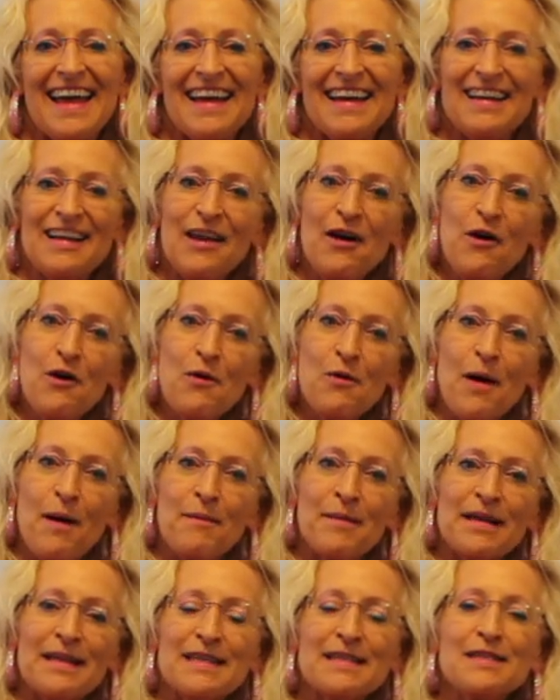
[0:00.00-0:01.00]
Hello,
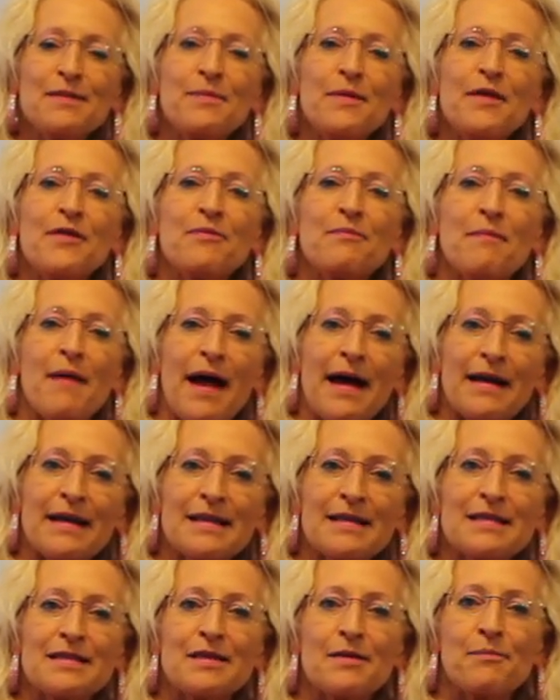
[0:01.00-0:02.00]
I'm Elizabeth
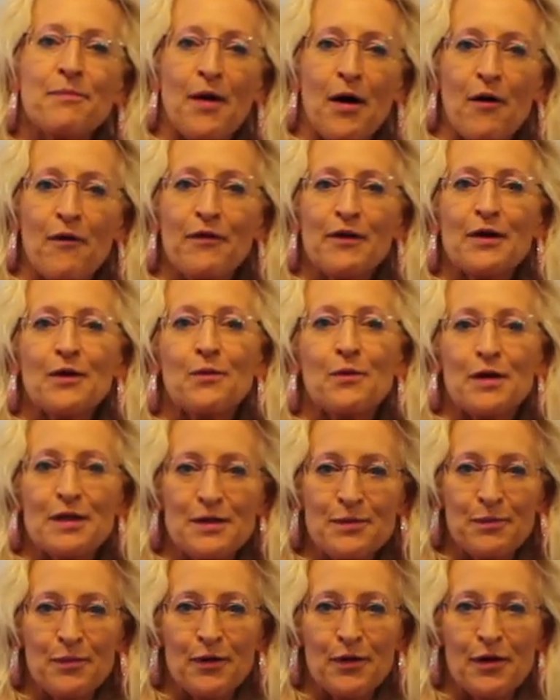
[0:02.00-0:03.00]
Makous, the Pelvic
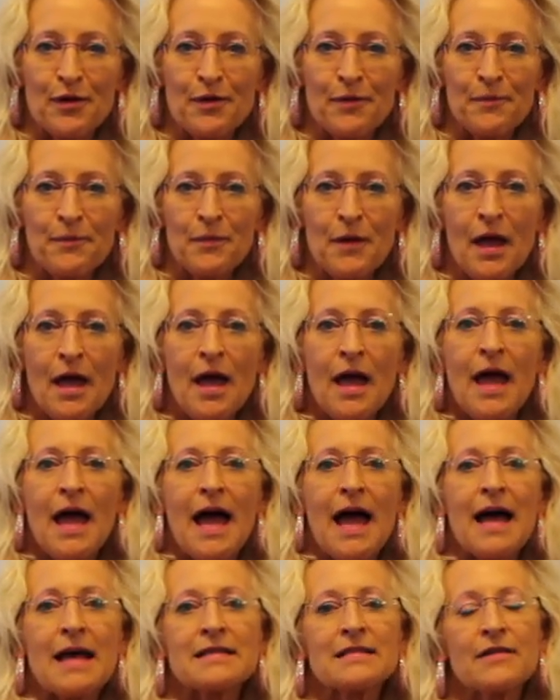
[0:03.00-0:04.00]
Whisperer.
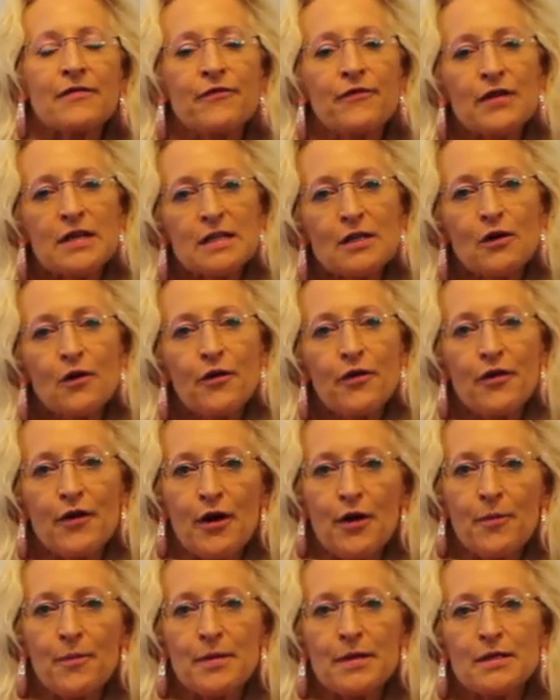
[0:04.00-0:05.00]
As a physical
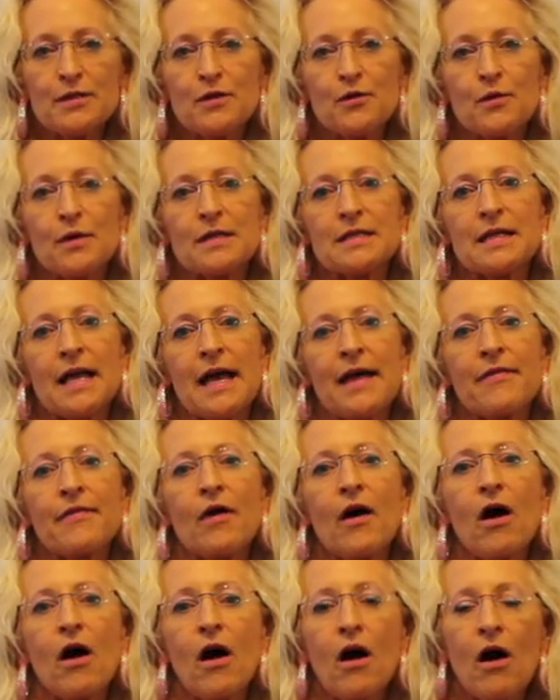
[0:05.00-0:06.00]
therapist who has had
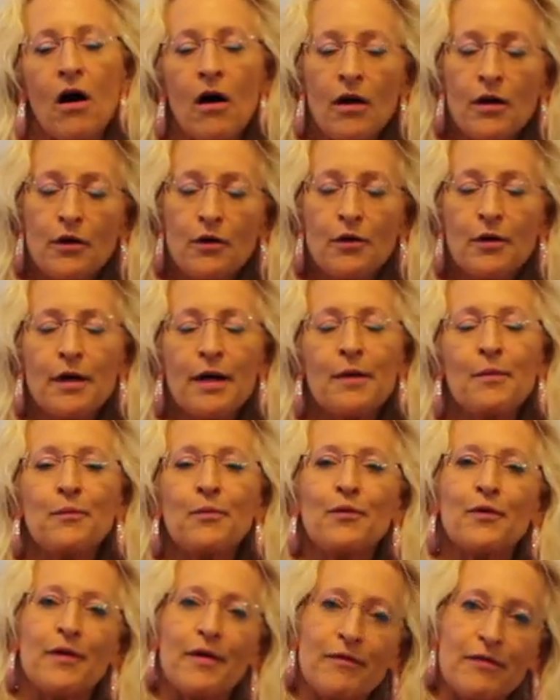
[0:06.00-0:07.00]
the honor and
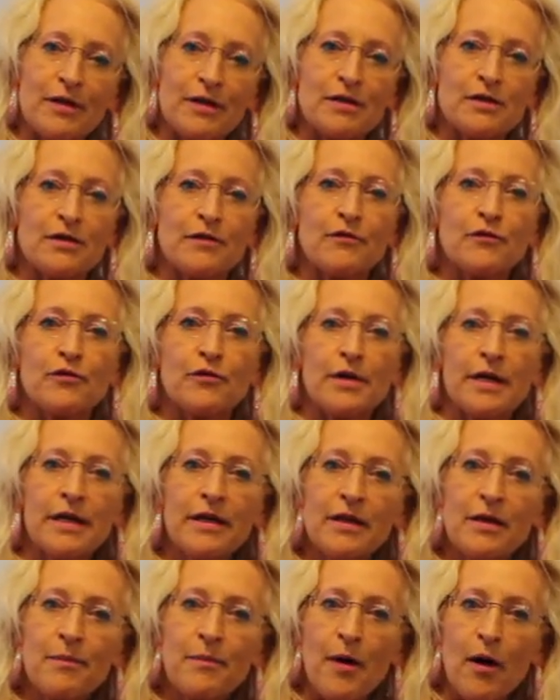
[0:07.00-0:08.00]
privilege of
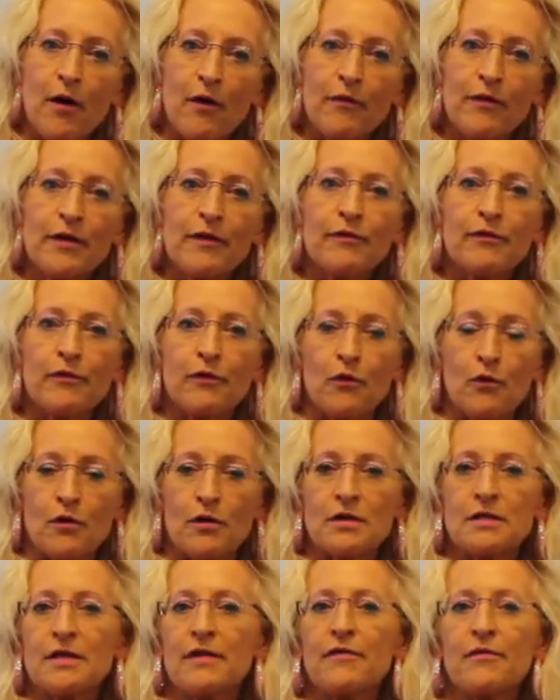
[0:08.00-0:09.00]
treating the pelvic
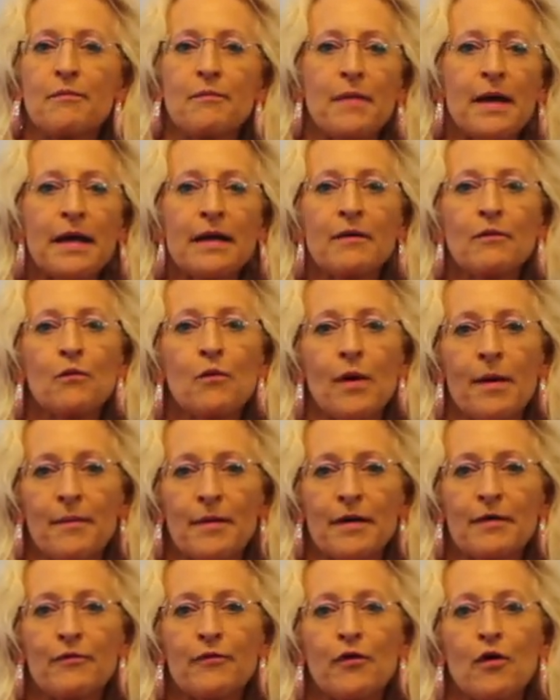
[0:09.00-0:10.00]
floors of men and
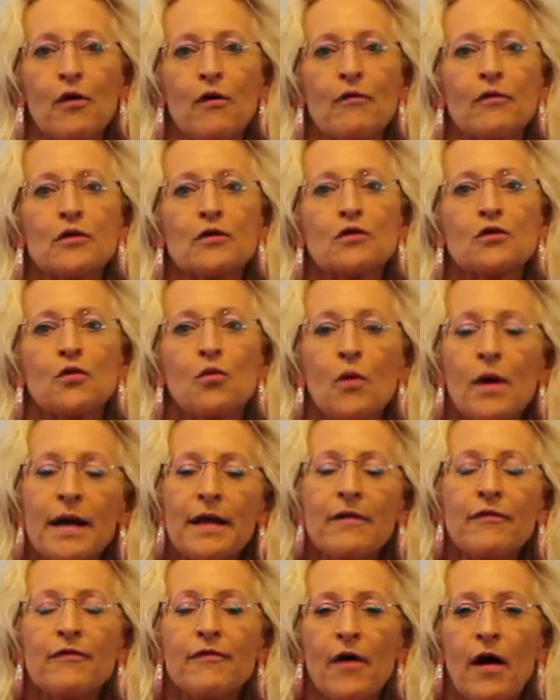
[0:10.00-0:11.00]
women for over
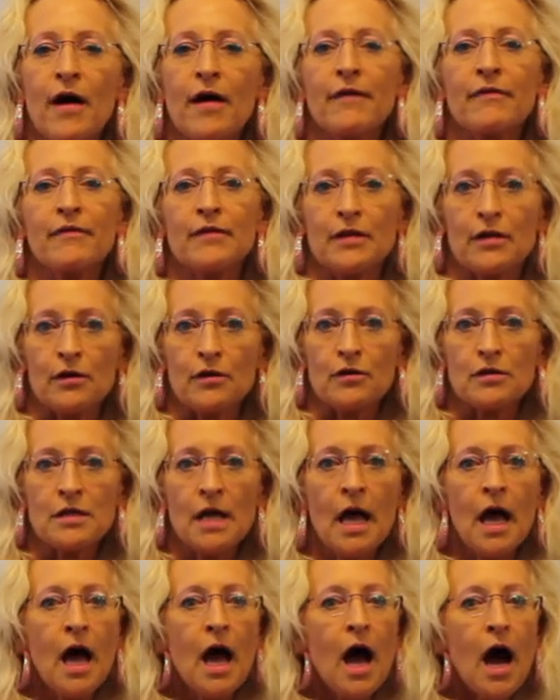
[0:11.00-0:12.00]
25 years,
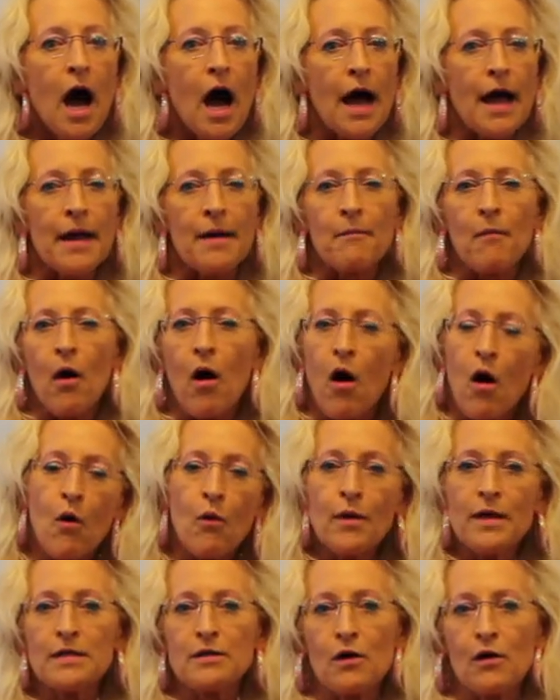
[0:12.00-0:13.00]
I am
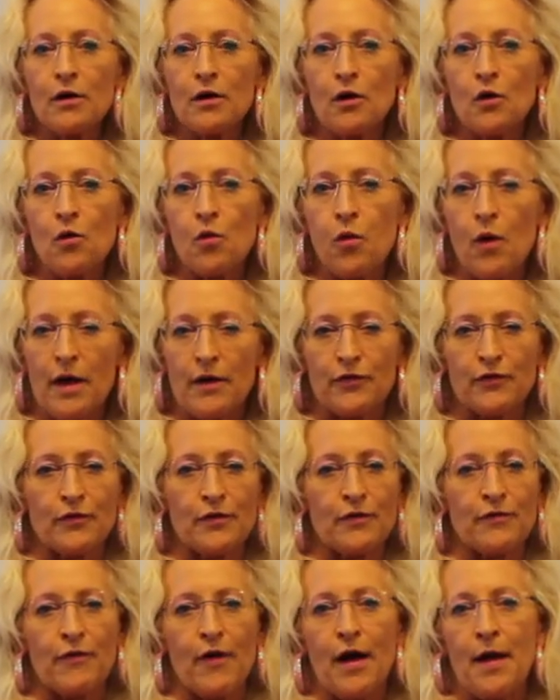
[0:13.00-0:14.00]
always on a quest
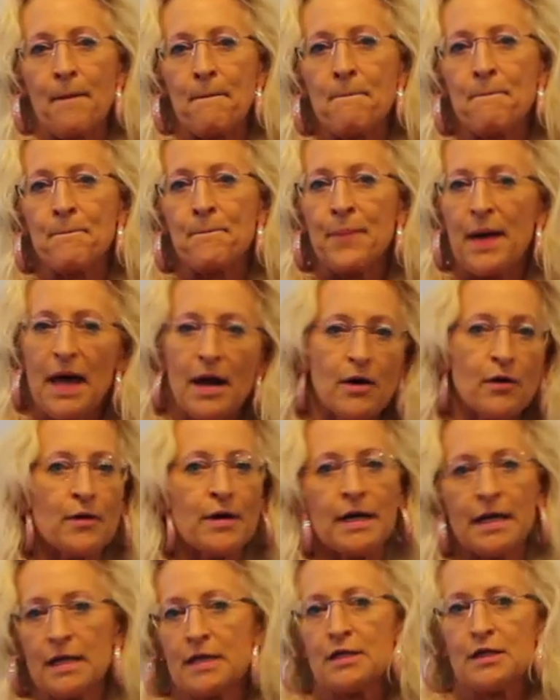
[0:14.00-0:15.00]
to find better
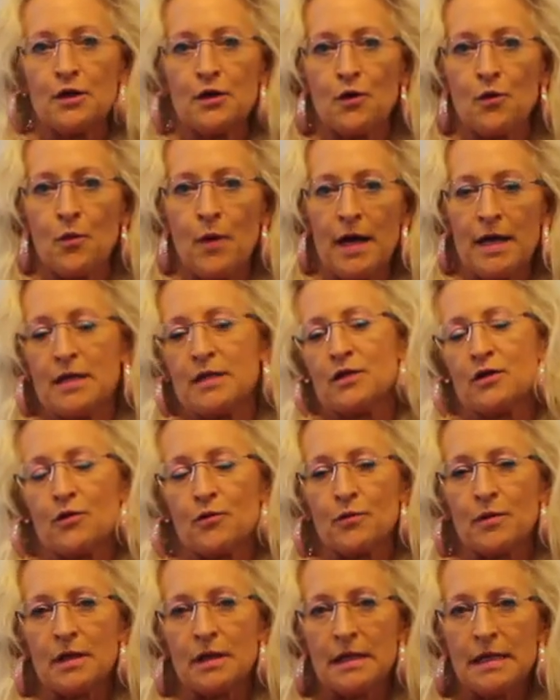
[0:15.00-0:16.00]
and easier ways to
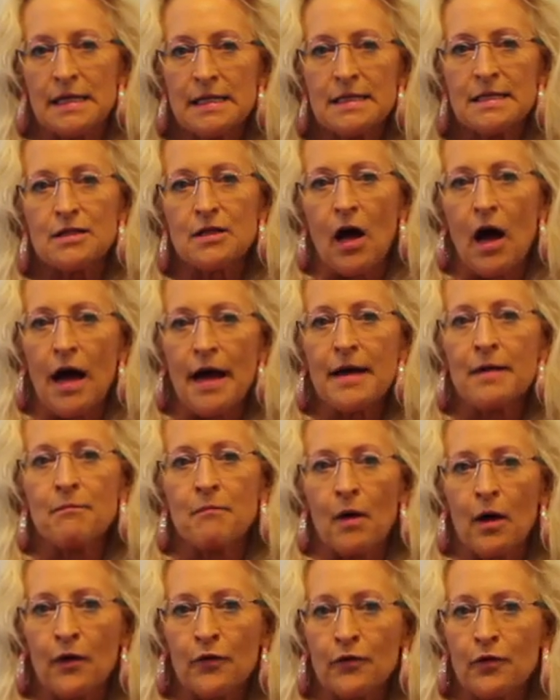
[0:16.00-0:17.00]
release tight
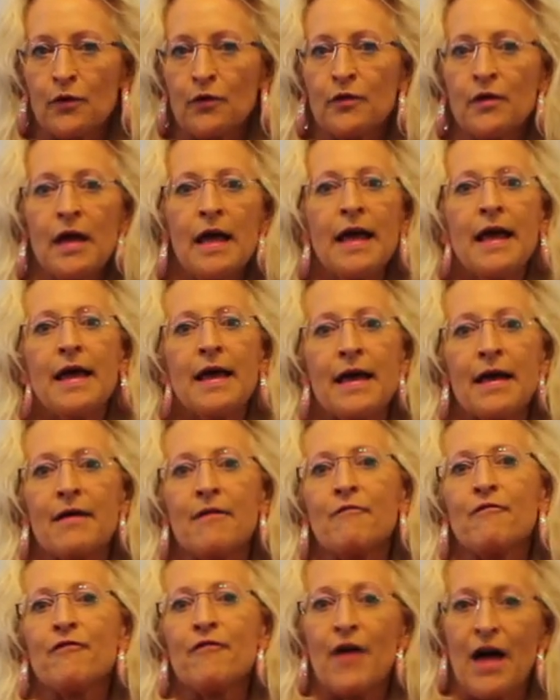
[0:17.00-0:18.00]
muscles
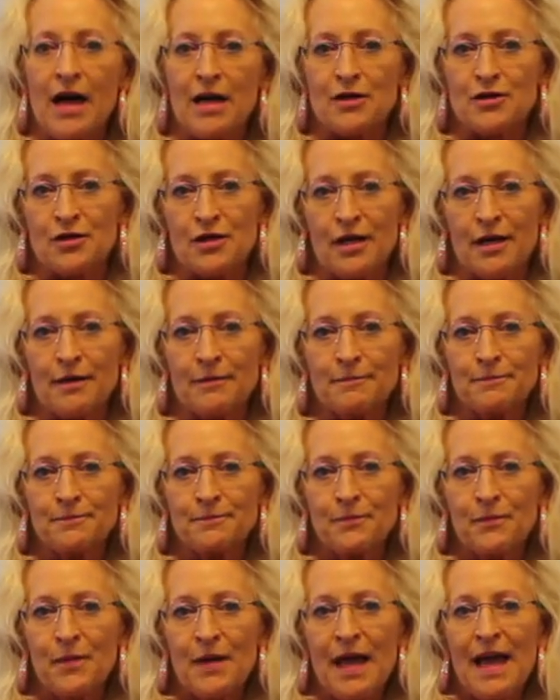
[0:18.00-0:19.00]
and fascia.
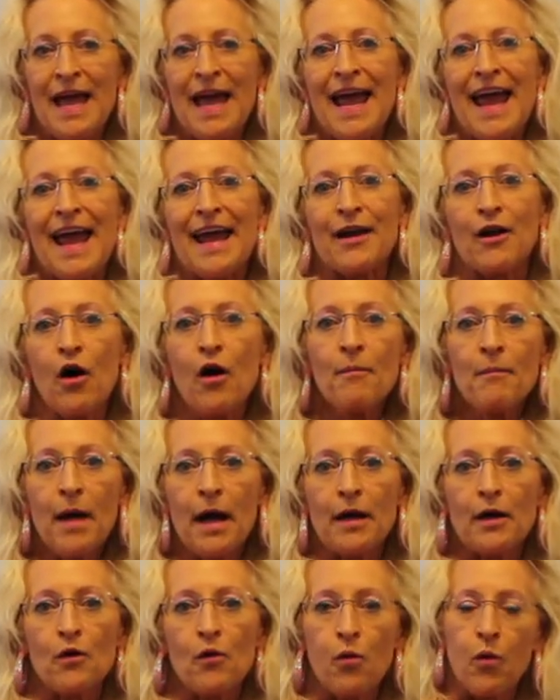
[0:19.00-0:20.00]
And on
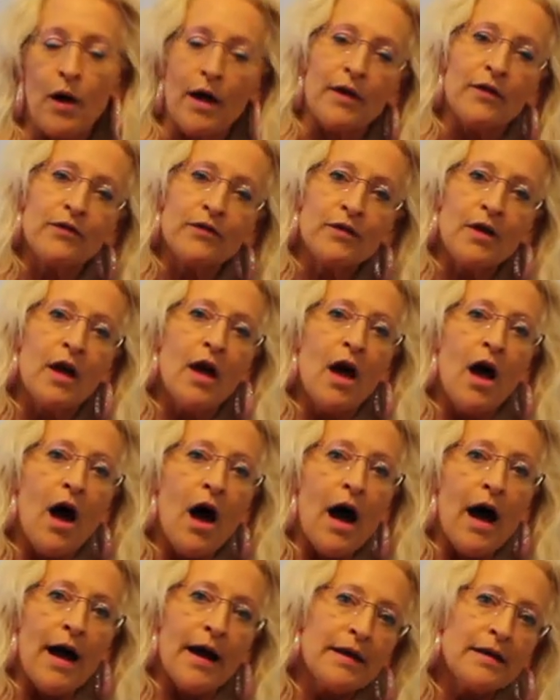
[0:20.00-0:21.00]
my quest,
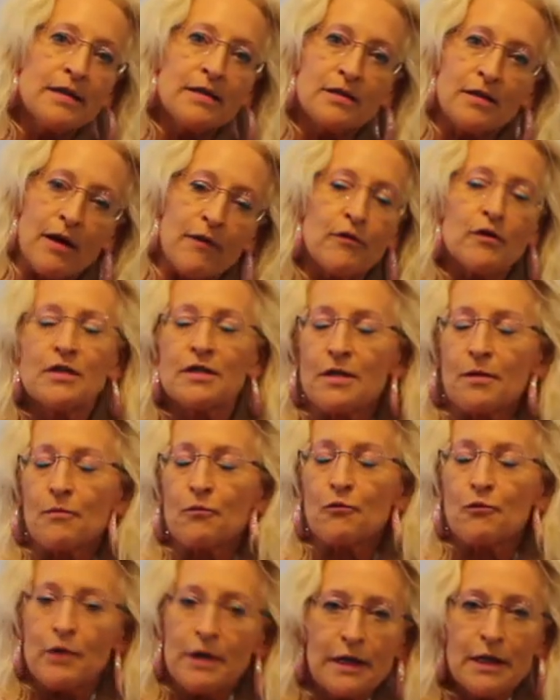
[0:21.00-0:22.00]
I discovered
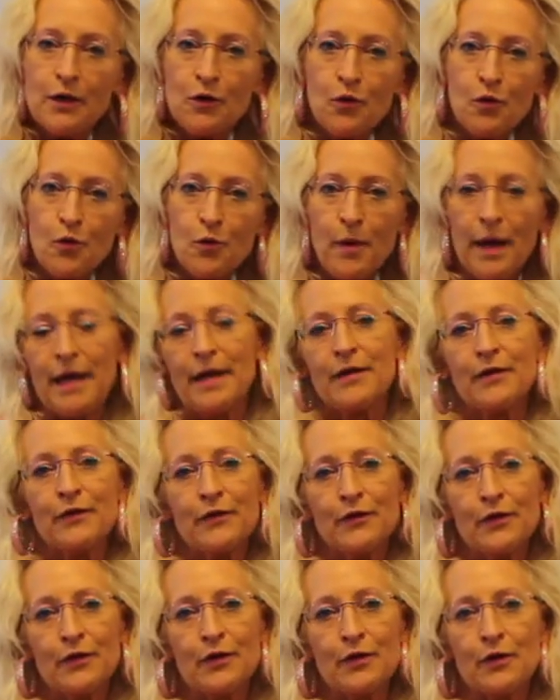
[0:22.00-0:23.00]
some really cool
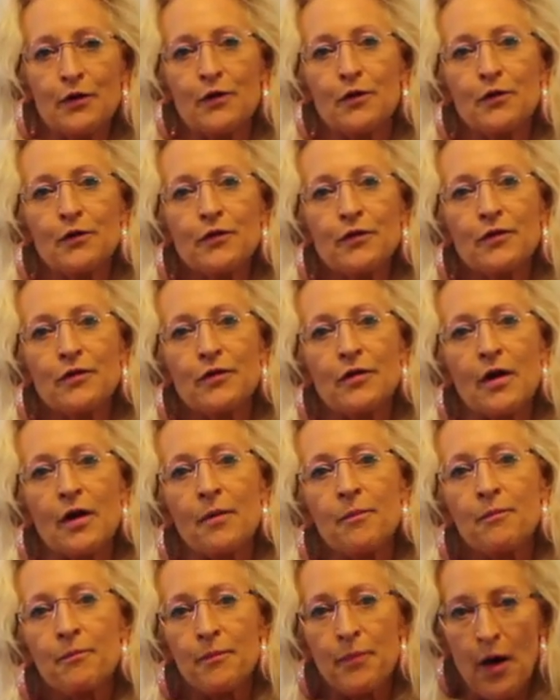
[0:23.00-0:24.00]
ways to use
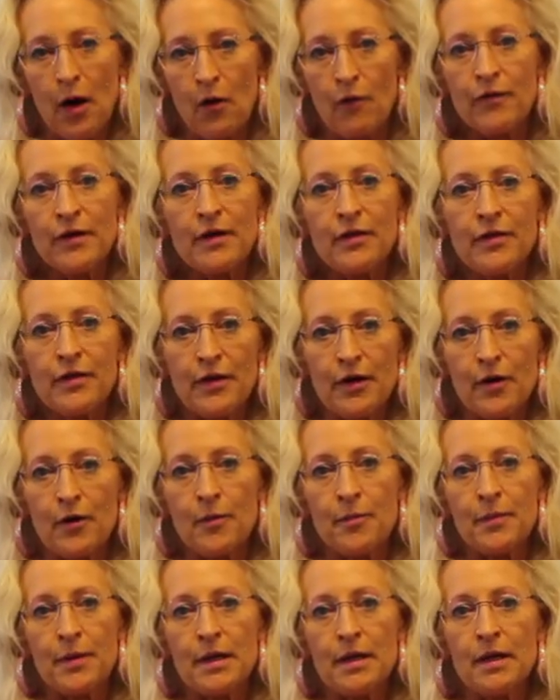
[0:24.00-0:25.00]
the pelvic
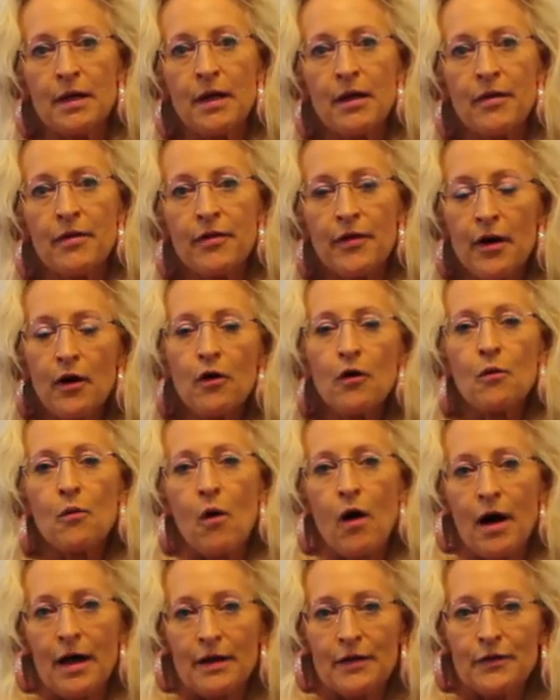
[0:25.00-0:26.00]
therapy
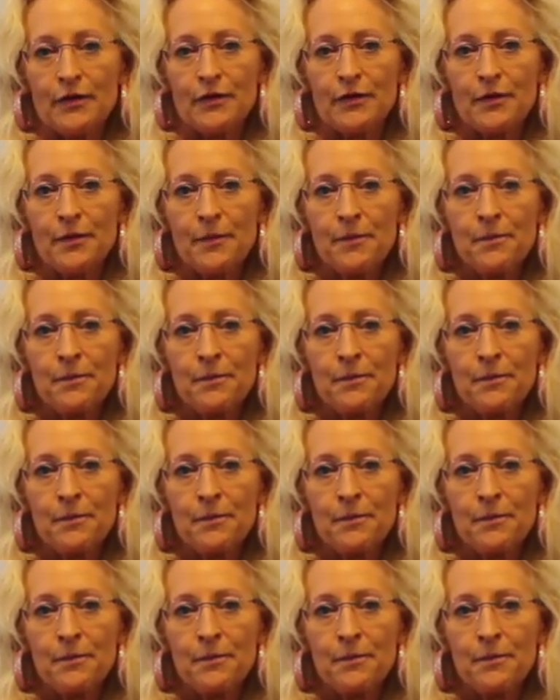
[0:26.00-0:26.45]
TheraWands.